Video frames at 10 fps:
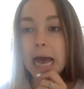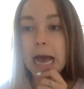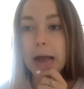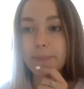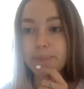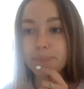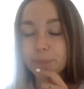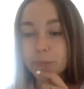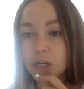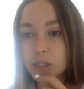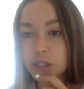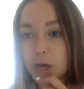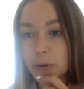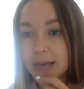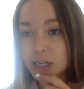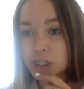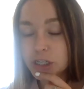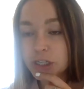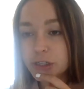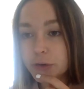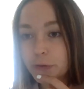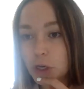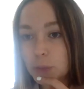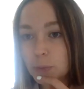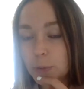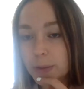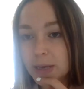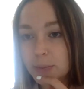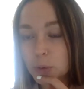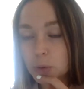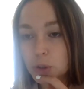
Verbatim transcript: Um, so yeah, just as a few more people